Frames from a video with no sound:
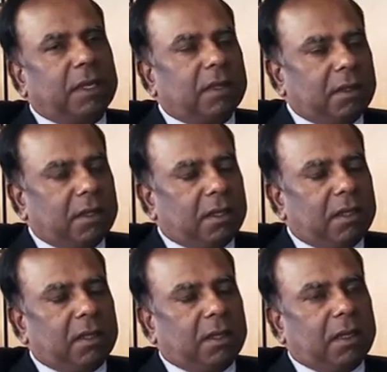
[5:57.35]

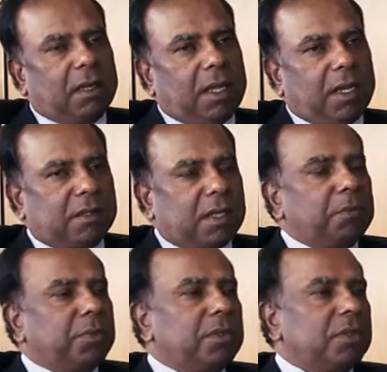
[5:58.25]
The clear
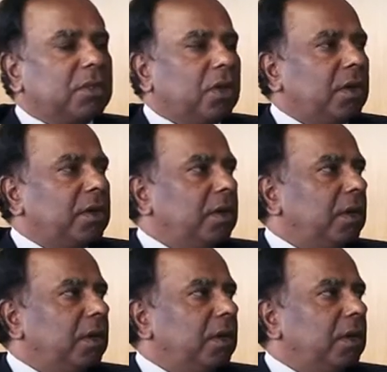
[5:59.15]
examples are